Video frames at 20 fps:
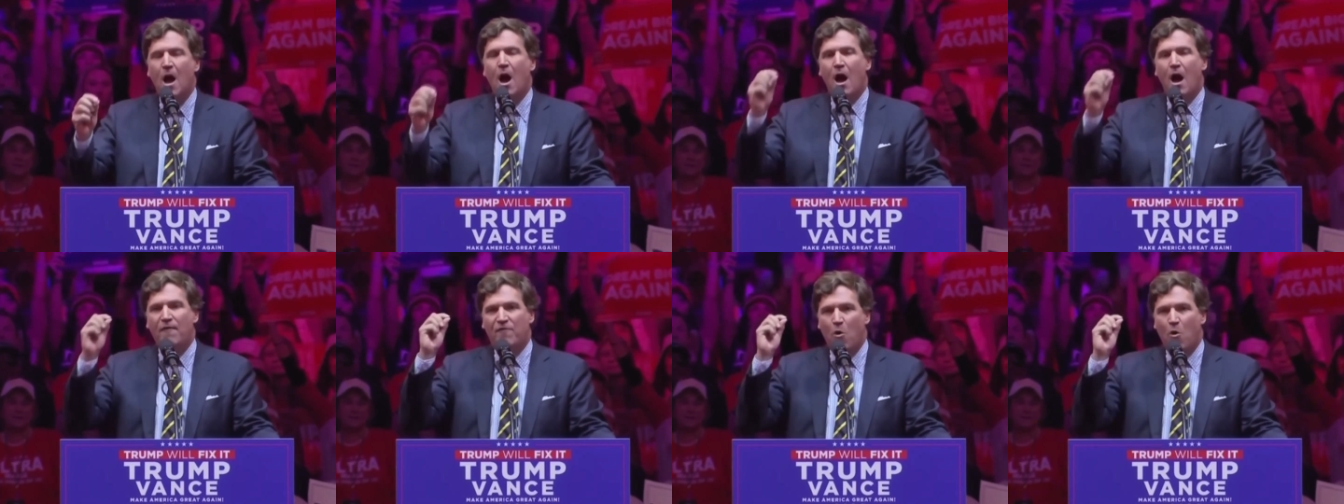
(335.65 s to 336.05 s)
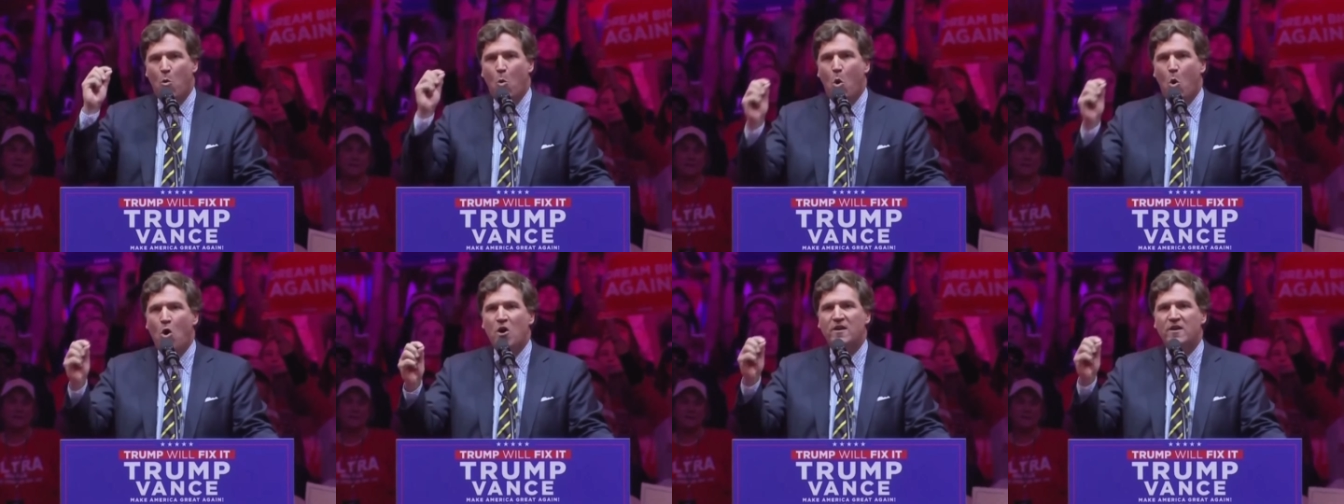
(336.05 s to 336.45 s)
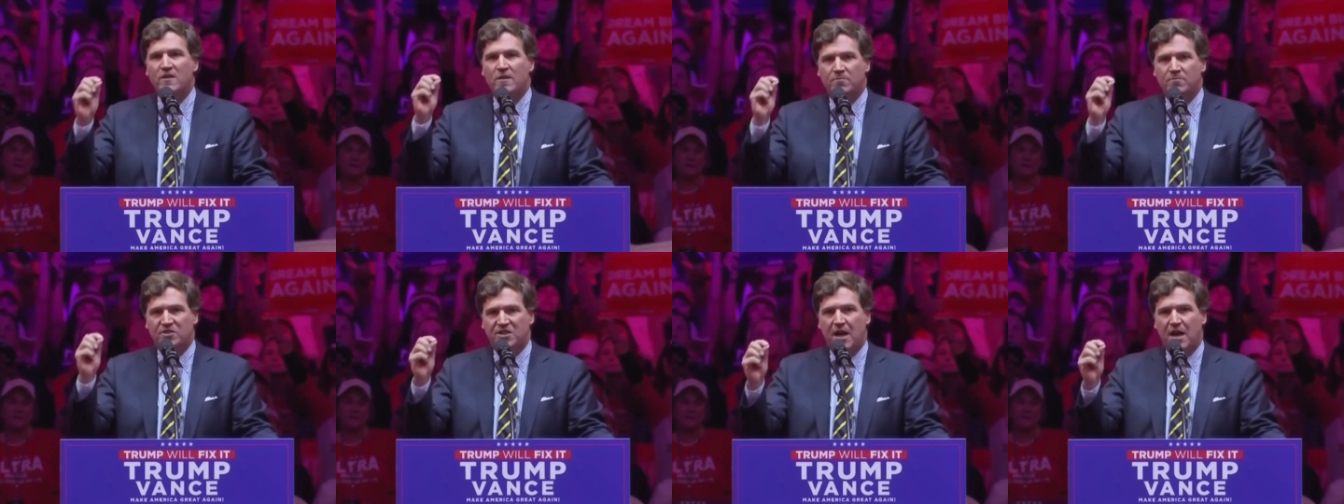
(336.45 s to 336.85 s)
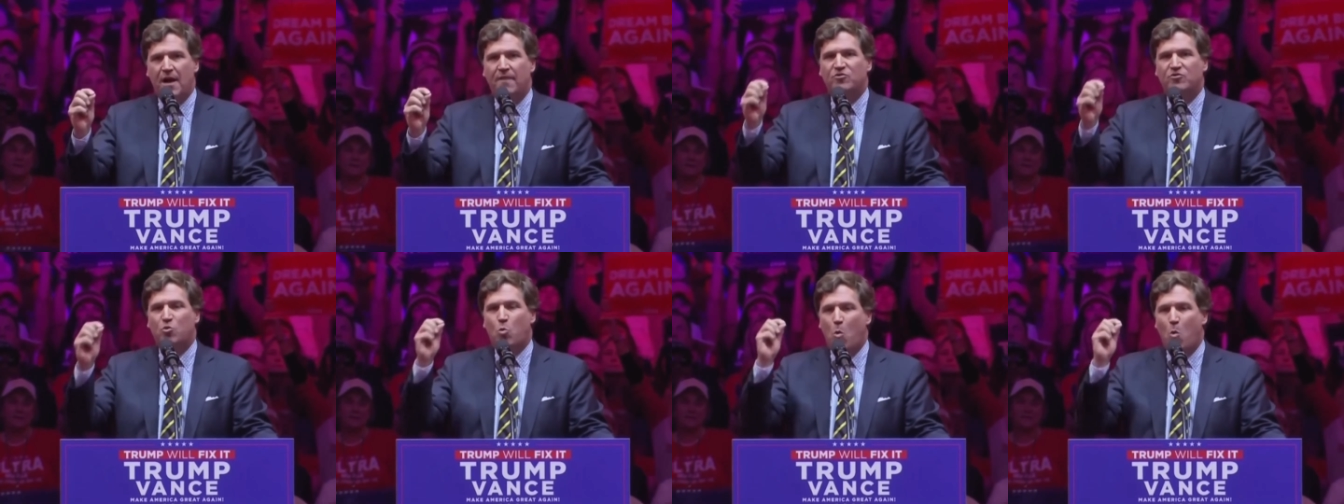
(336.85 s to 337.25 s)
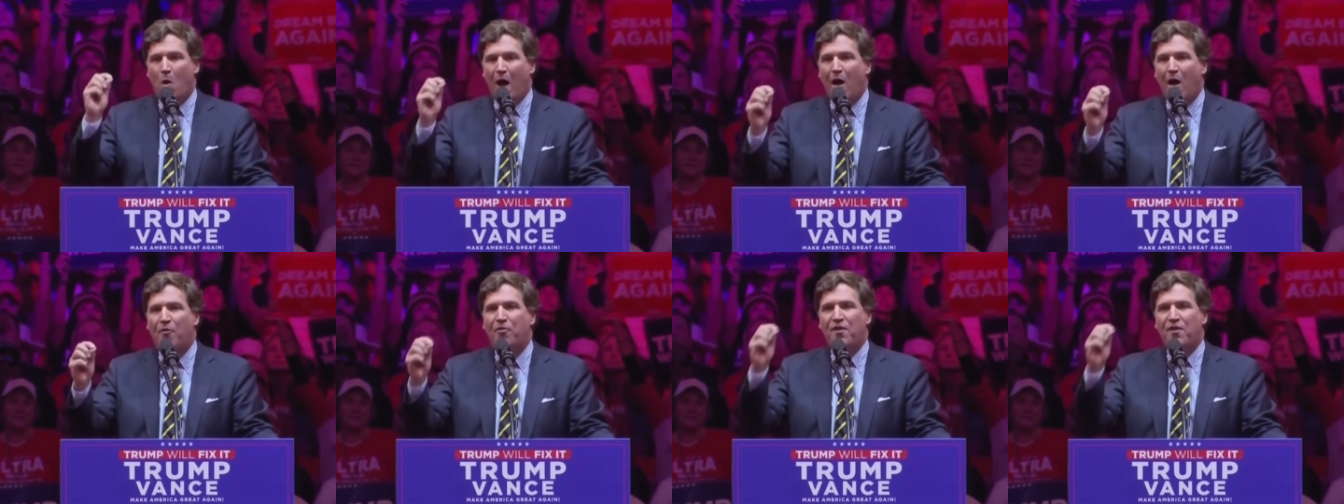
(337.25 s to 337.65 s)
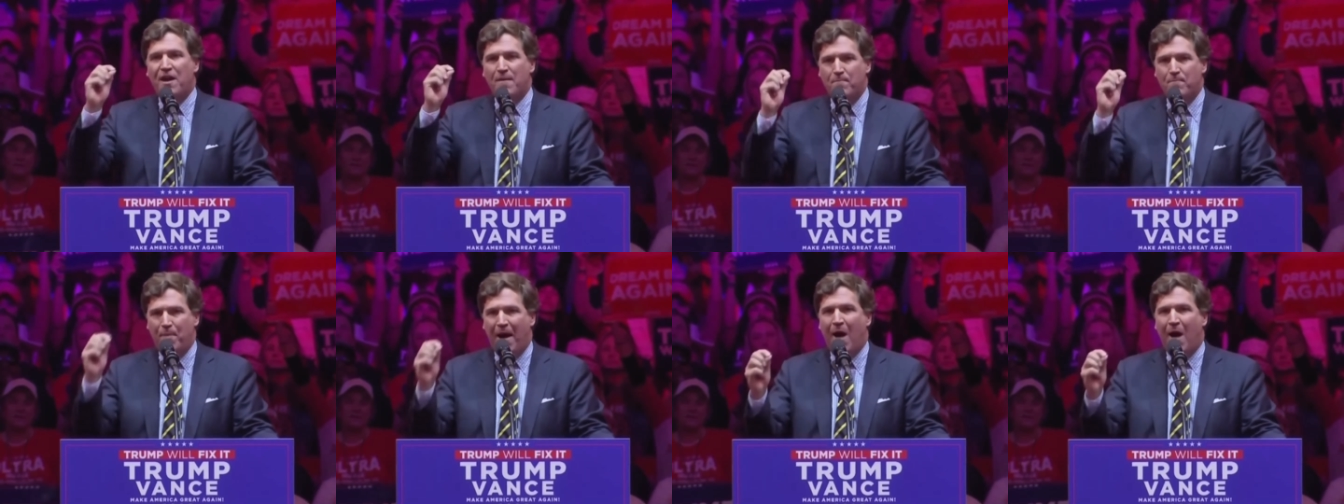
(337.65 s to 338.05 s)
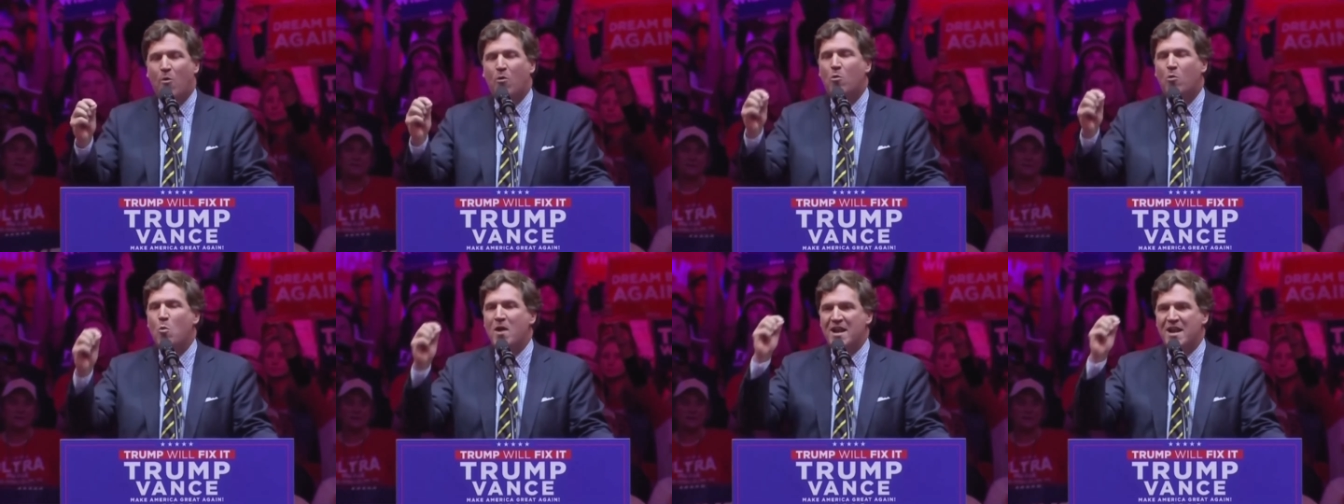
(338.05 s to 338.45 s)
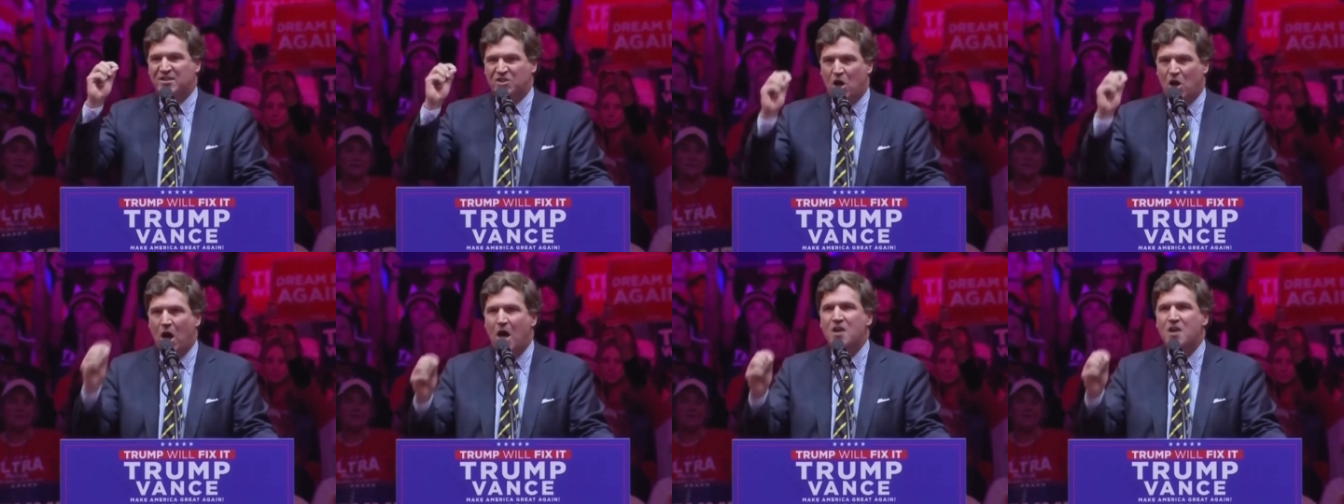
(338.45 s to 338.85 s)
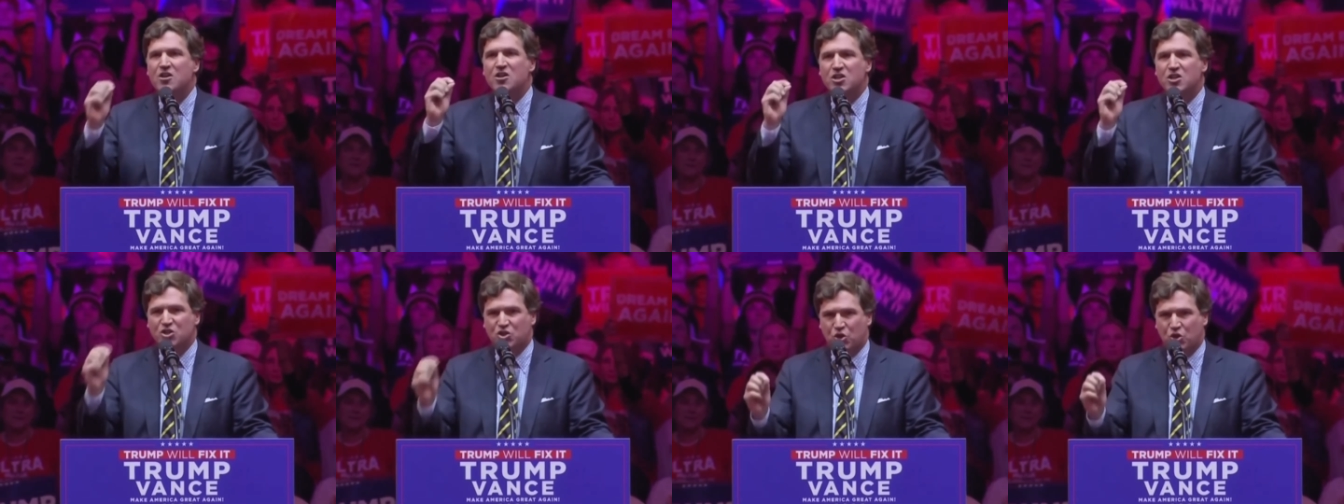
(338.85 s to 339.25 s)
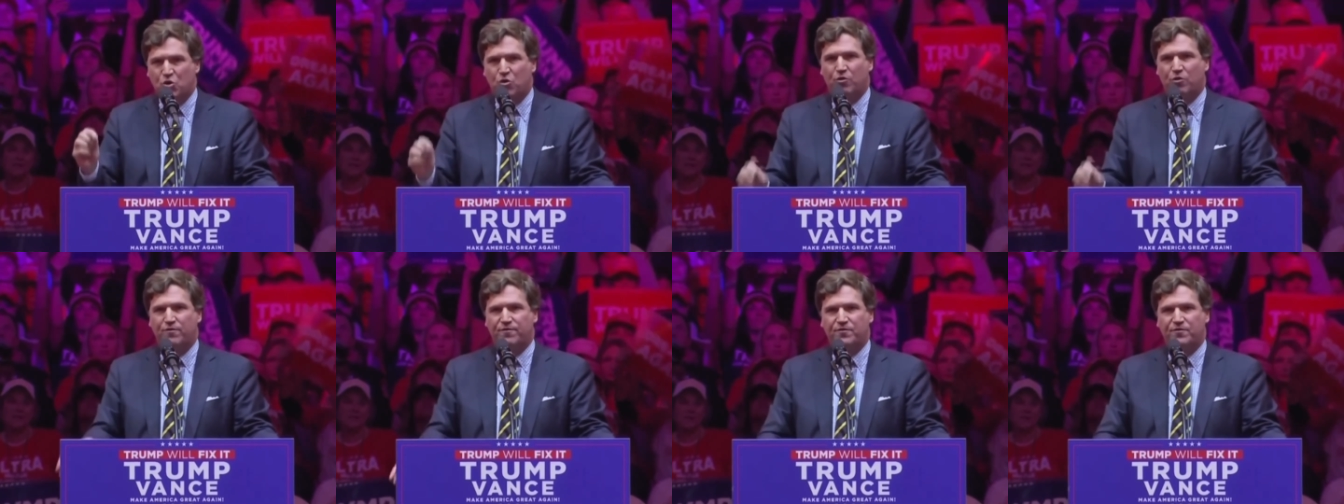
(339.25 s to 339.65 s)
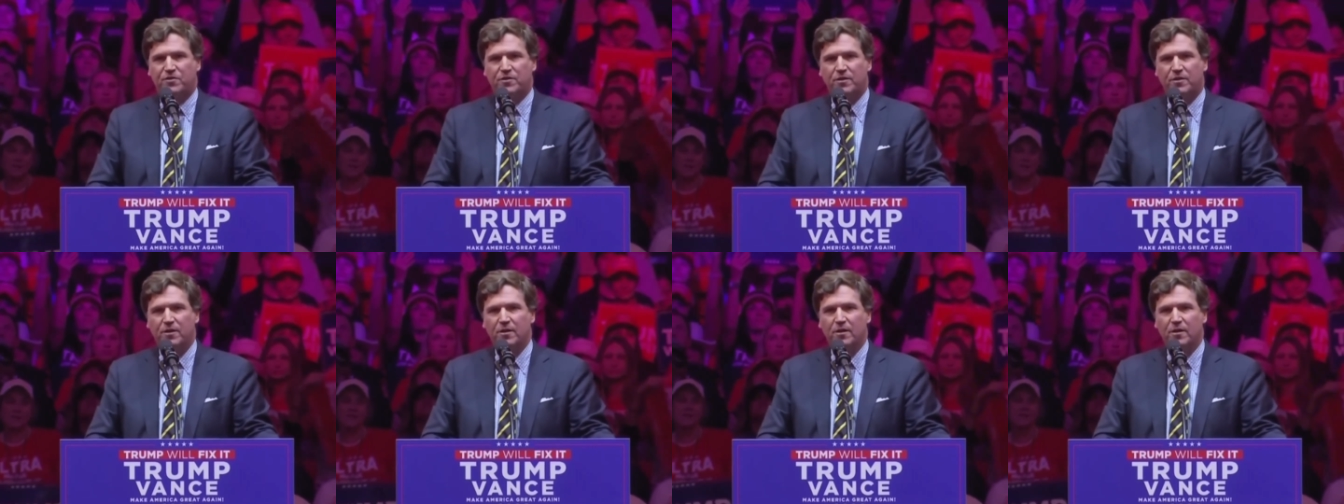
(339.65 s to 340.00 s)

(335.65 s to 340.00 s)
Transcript: of awarding themselves wealth and power when it's undeserved.